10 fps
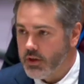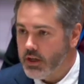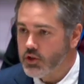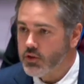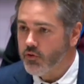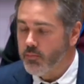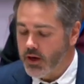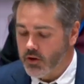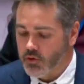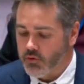The dangers for
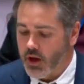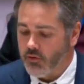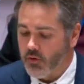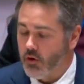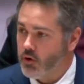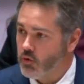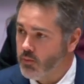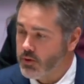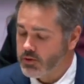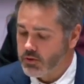medical staff are
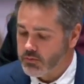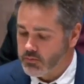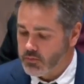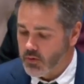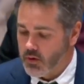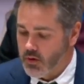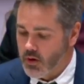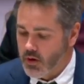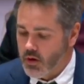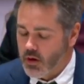enormous.
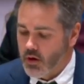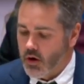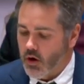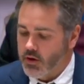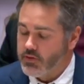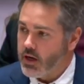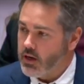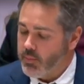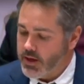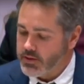On a
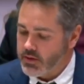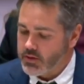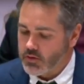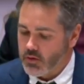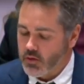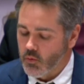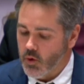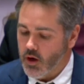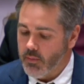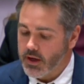daily basis,
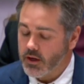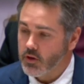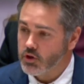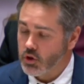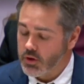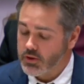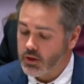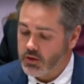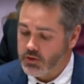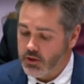we are making the choice
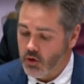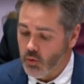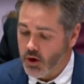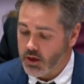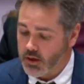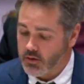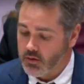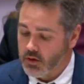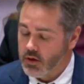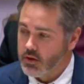to continue working
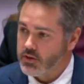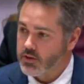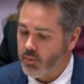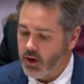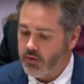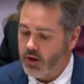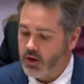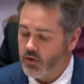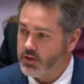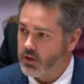despite the
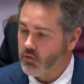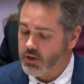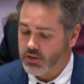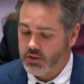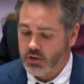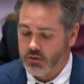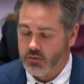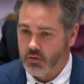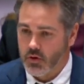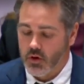increasing risks.
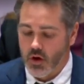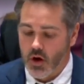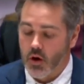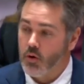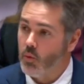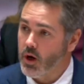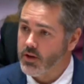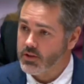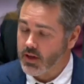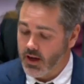We
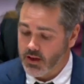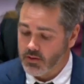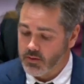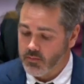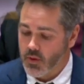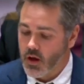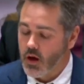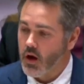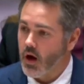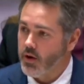are scared.
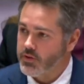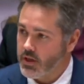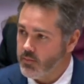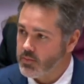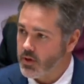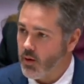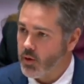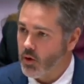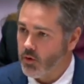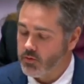Our teams are
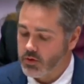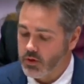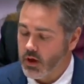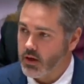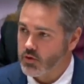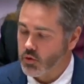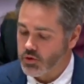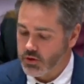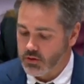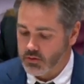beyond
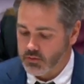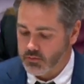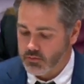exhausted.